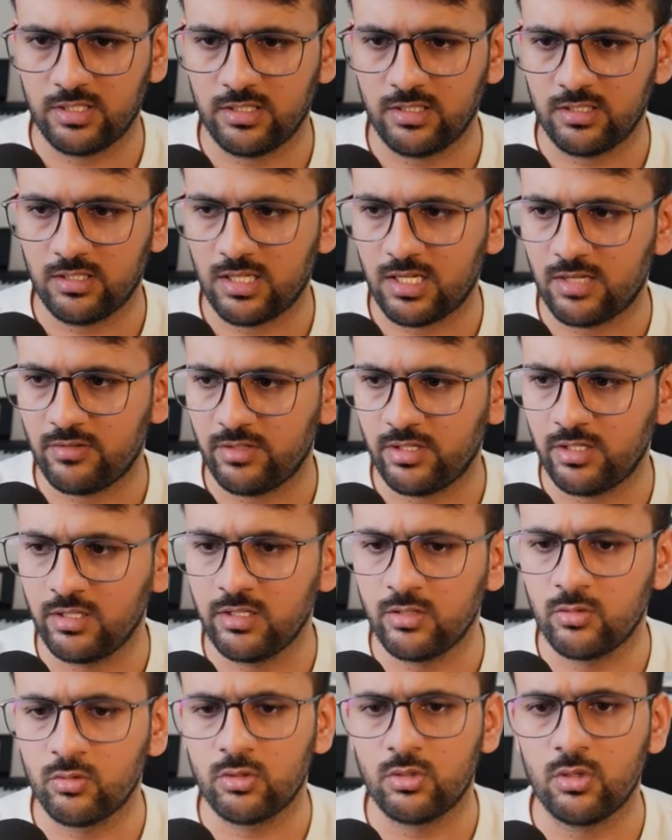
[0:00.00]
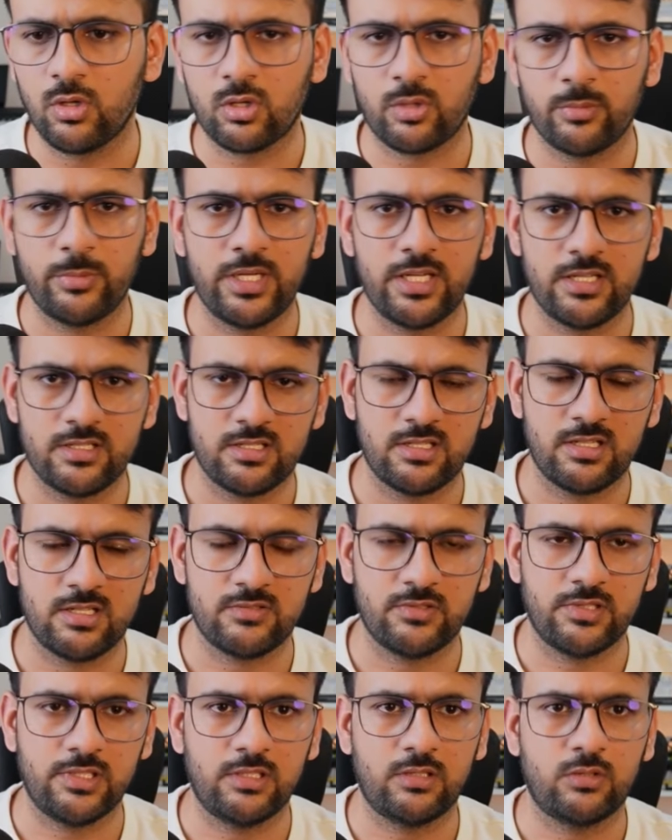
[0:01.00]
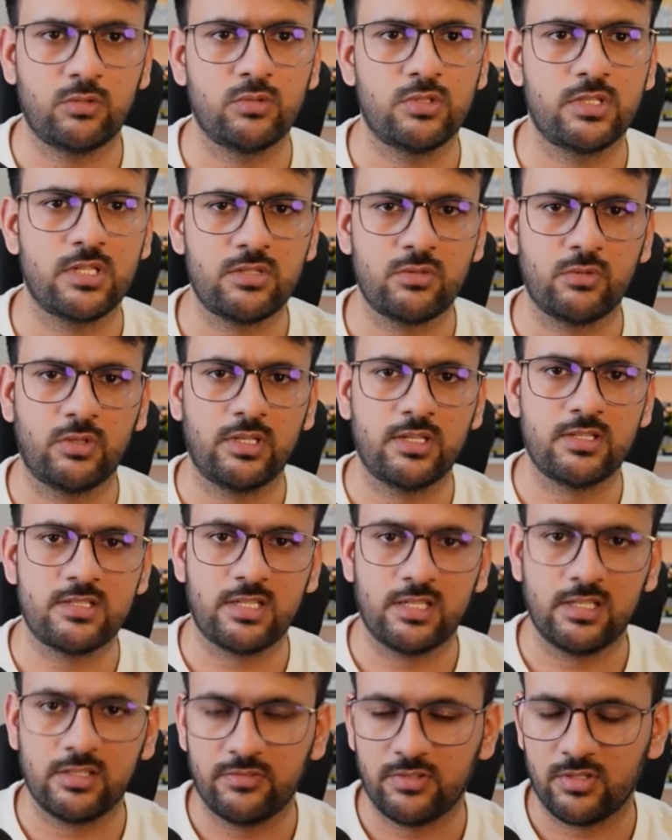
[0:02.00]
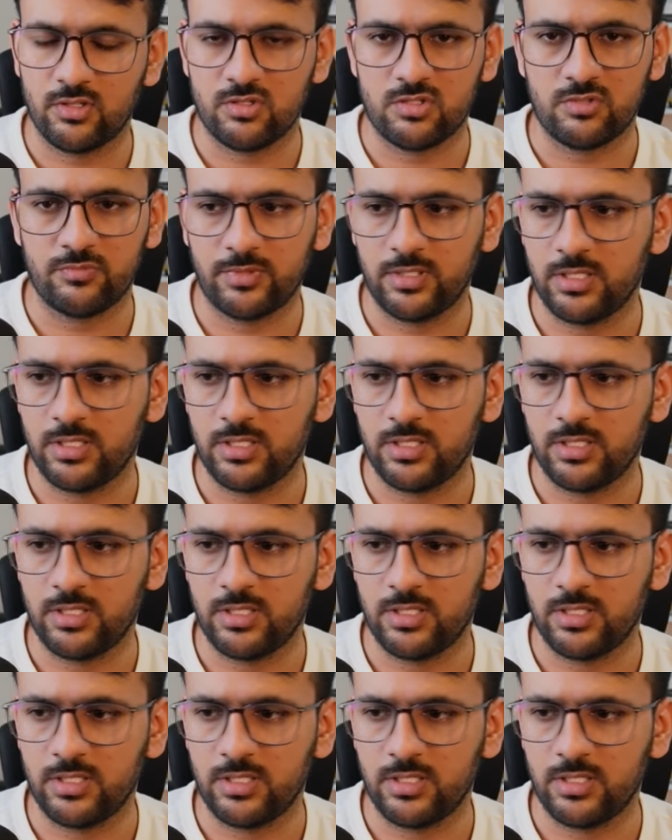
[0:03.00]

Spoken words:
have a really good documentation as well to understand the philosophy,